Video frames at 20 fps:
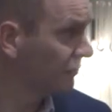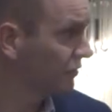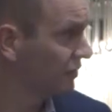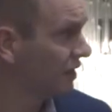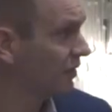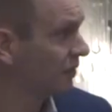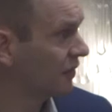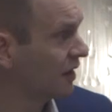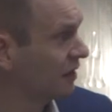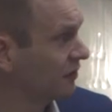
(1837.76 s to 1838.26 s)
over
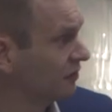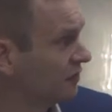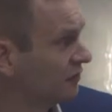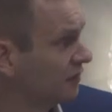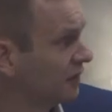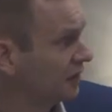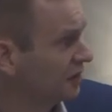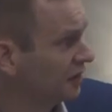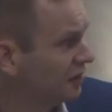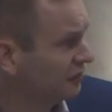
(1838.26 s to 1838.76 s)
10,000
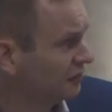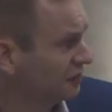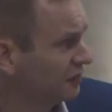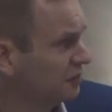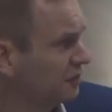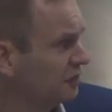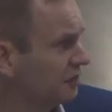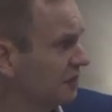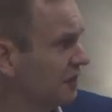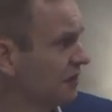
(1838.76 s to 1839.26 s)
of their
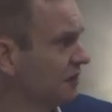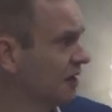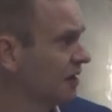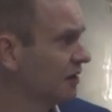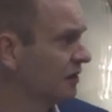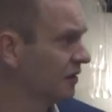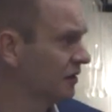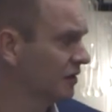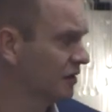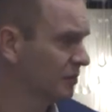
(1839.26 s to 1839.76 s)
customers had
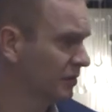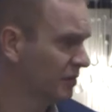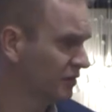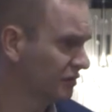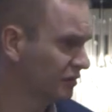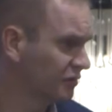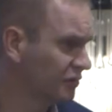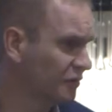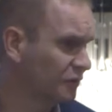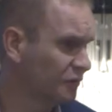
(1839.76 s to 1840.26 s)
downloaded a
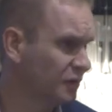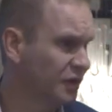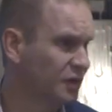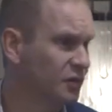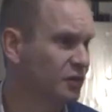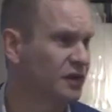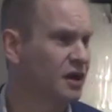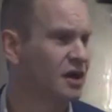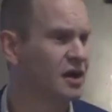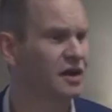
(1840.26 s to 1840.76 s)
piece of software
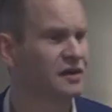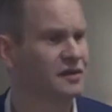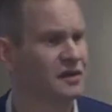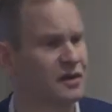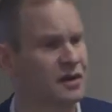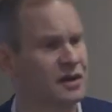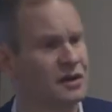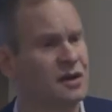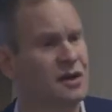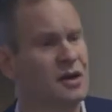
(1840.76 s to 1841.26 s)
called
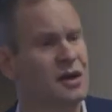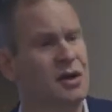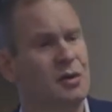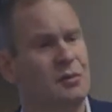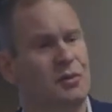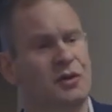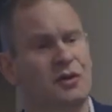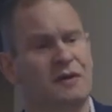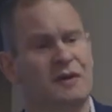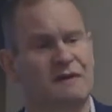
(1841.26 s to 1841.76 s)
Iodine,
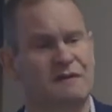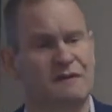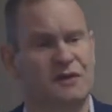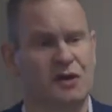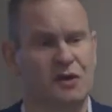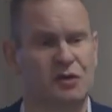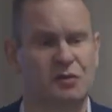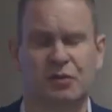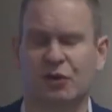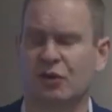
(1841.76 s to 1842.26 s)
put it on their
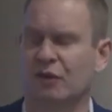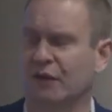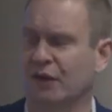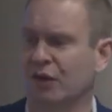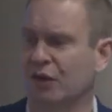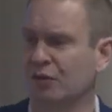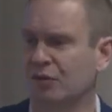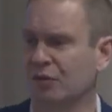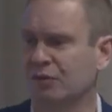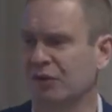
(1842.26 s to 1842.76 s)
phone, put it on their
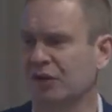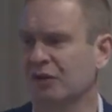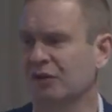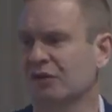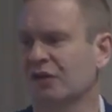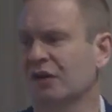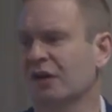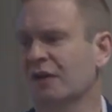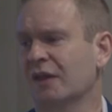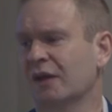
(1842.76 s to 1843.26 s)
home
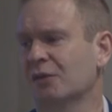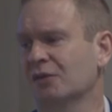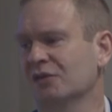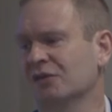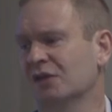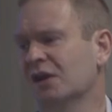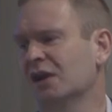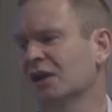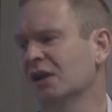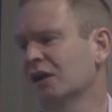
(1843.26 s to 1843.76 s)
computer, and they were
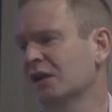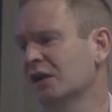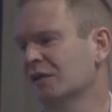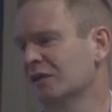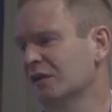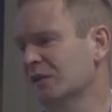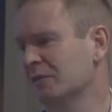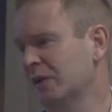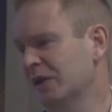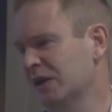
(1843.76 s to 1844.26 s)
tunneling
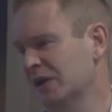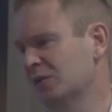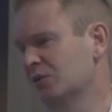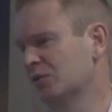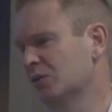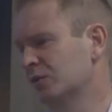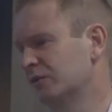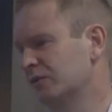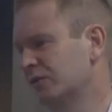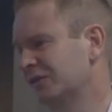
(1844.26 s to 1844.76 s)
under the
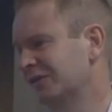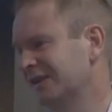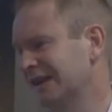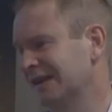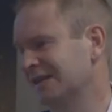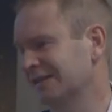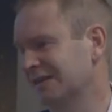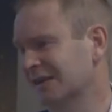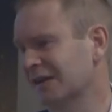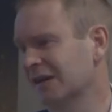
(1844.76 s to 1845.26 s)
paywall for
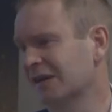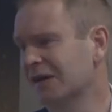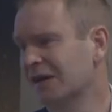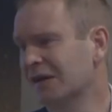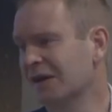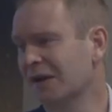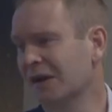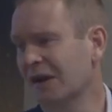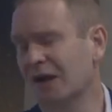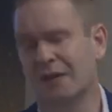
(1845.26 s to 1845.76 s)
data,
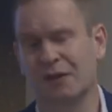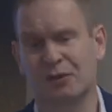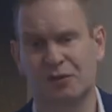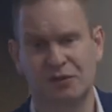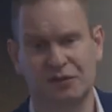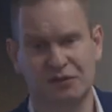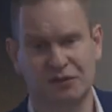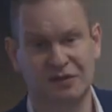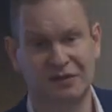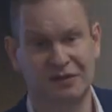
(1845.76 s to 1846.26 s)
and they were
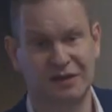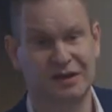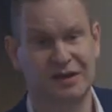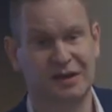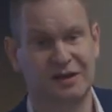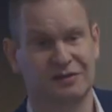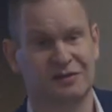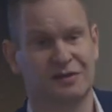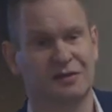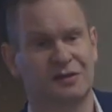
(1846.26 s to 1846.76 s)
using
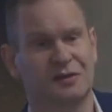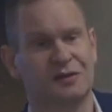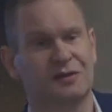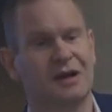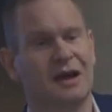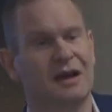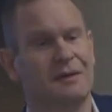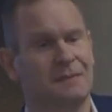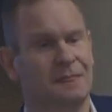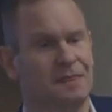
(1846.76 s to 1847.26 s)
DNS to do
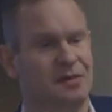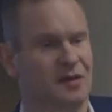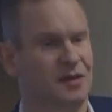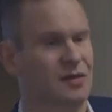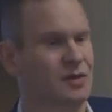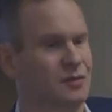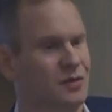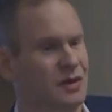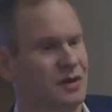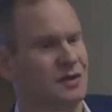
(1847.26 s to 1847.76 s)
that.
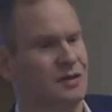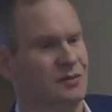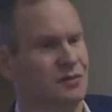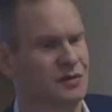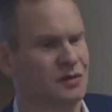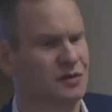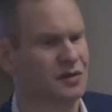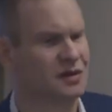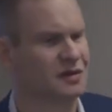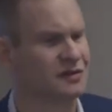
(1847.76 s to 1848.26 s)
So the way they were
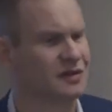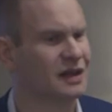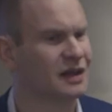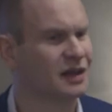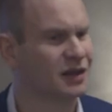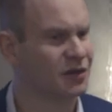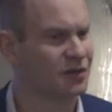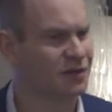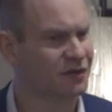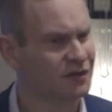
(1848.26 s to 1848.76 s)
doing it is they're
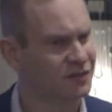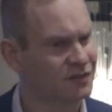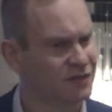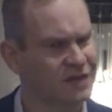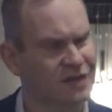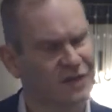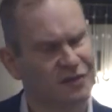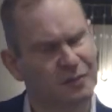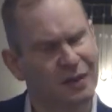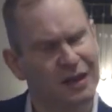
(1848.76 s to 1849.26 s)
loading the
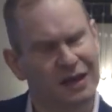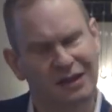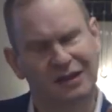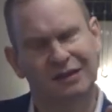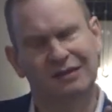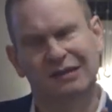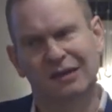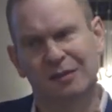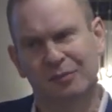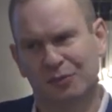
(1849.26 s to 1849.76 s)
DNS
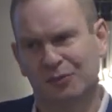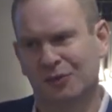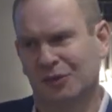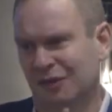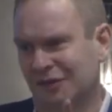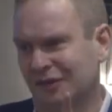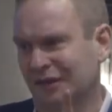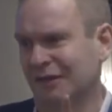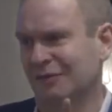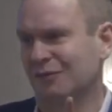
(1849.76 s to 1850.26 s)
packets up
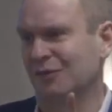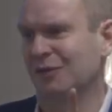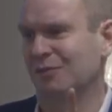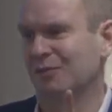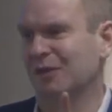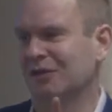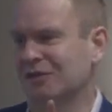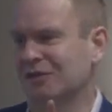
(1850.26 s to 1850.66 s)
with